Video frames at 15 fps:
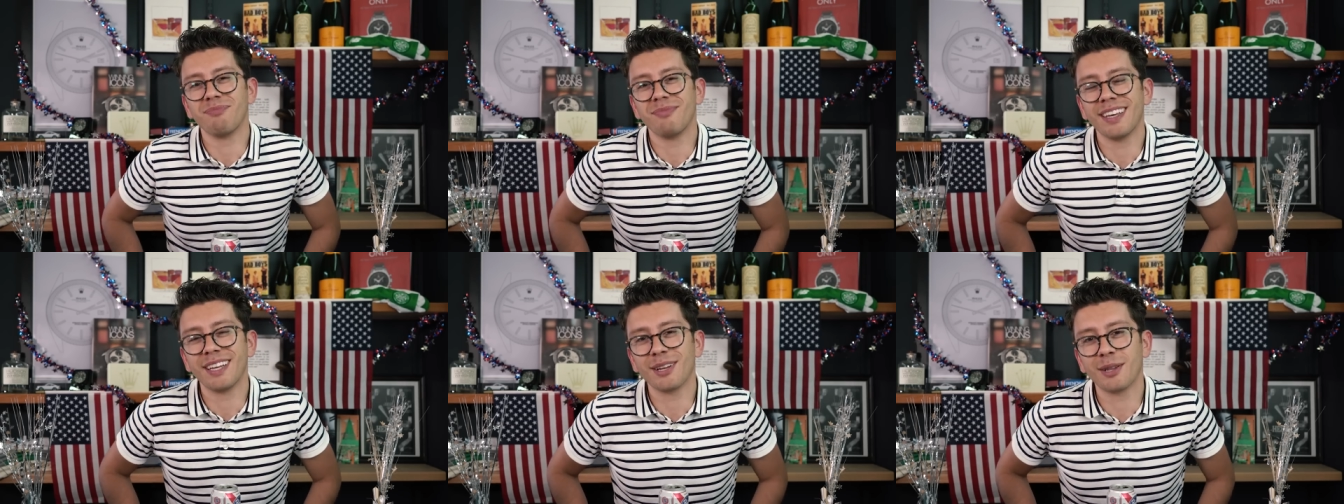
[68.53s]

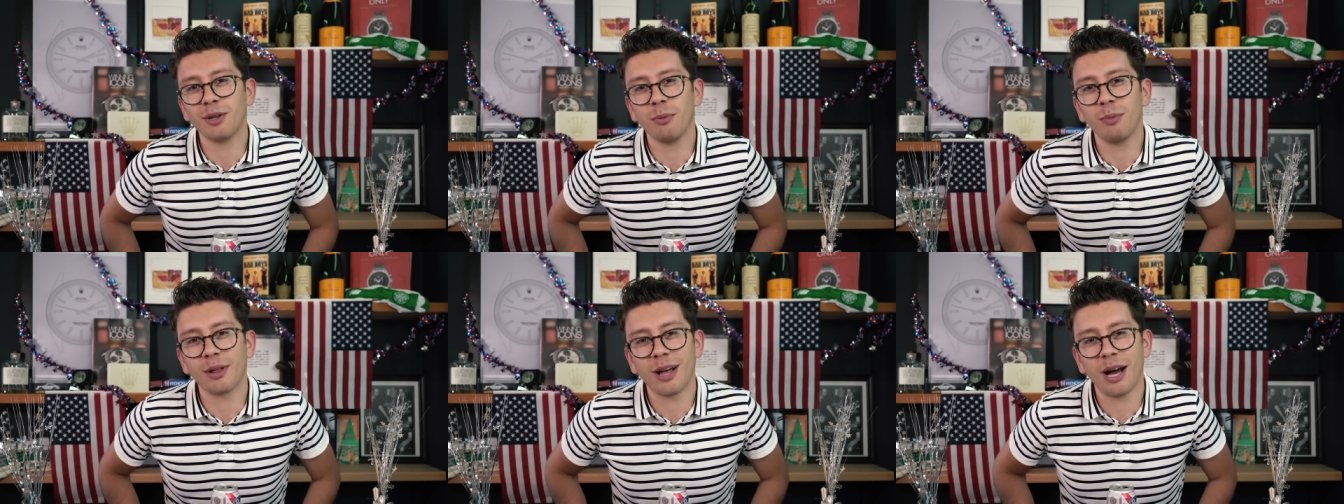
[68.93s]
than
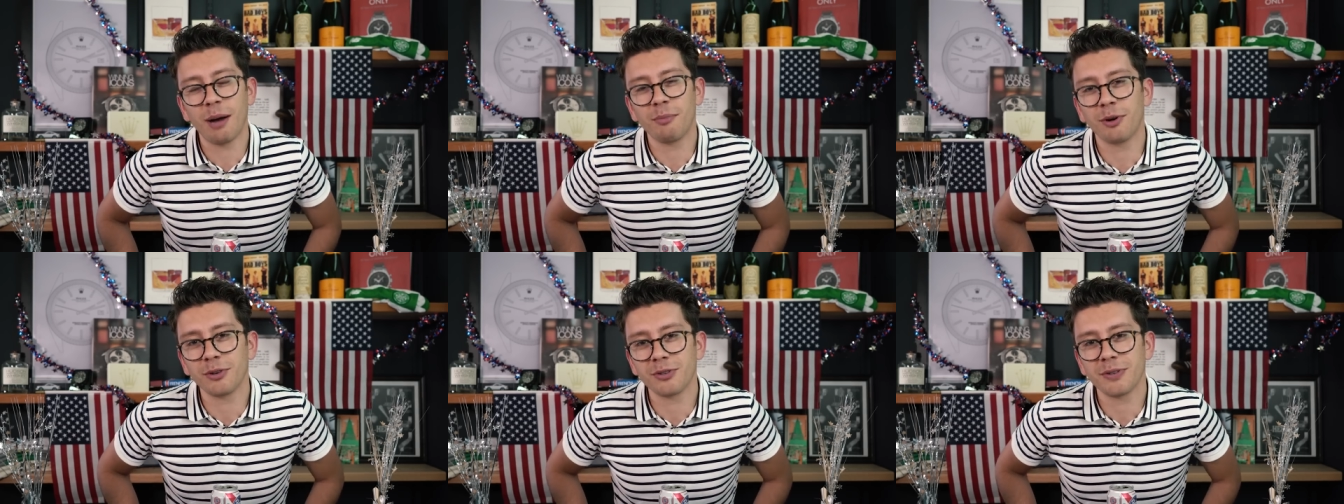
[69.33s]
global
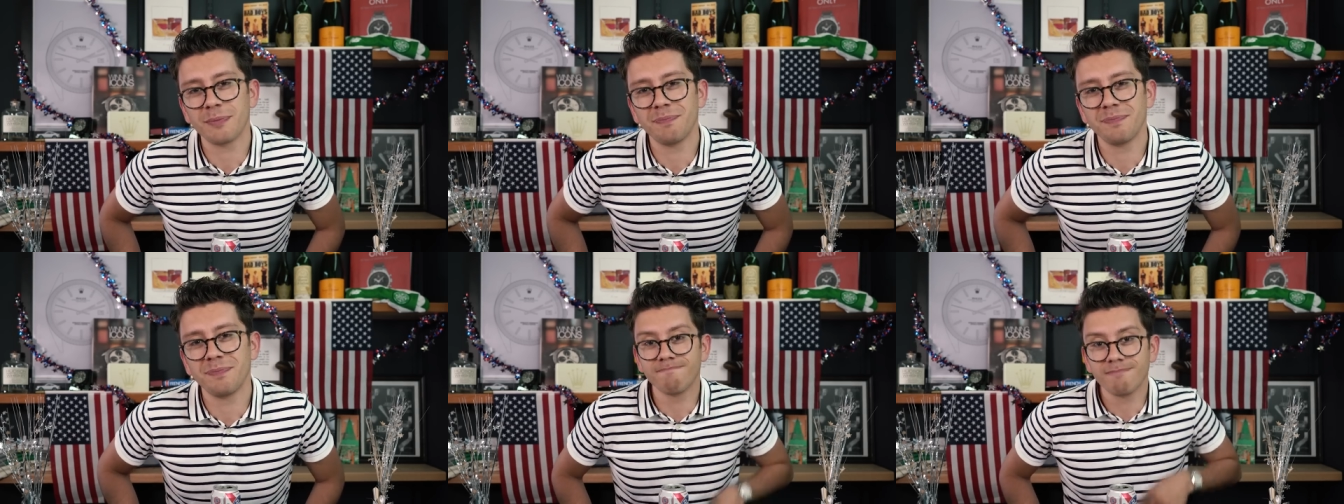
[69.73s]
commerce?
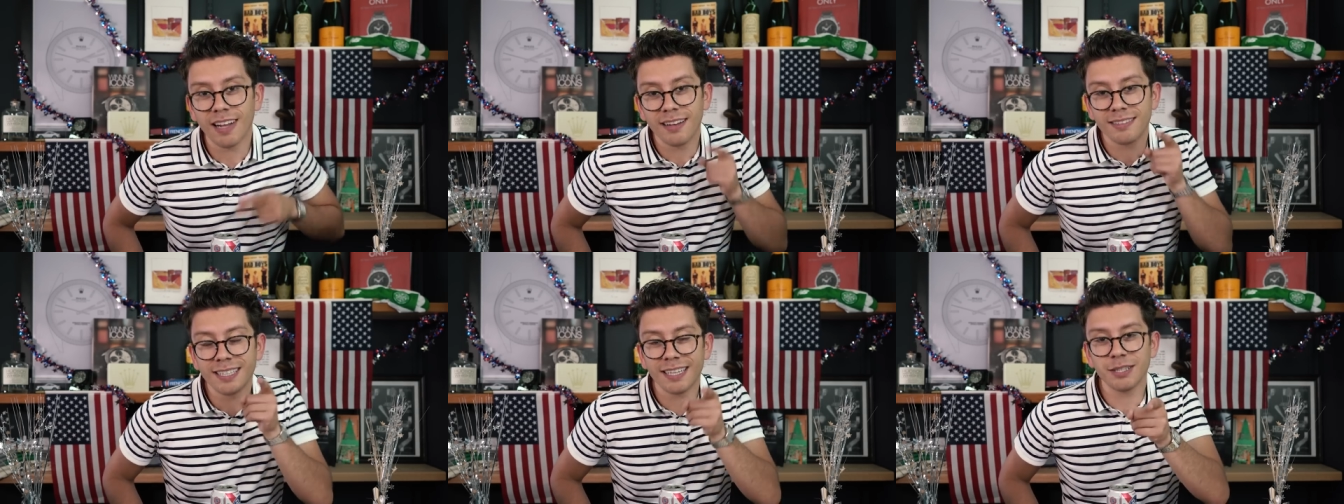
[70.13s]

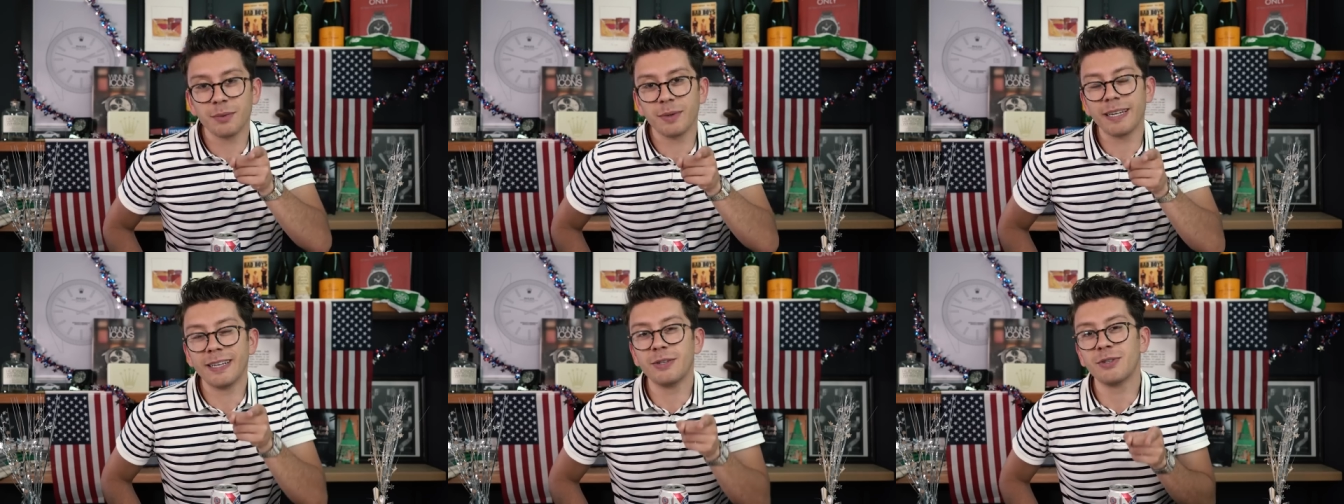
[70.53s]
I'll tell you
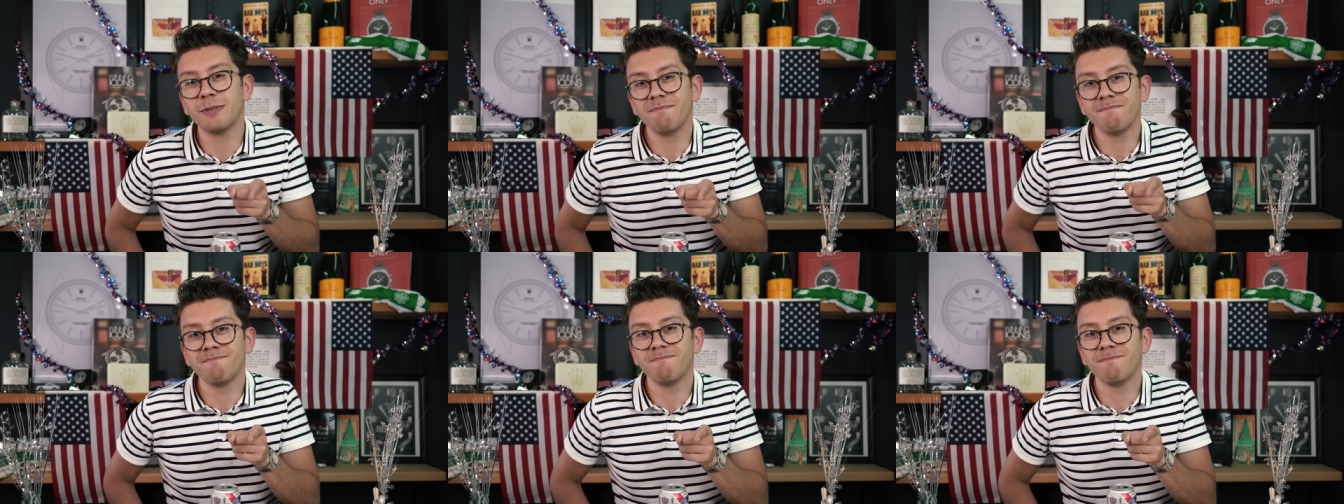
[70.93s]
what is.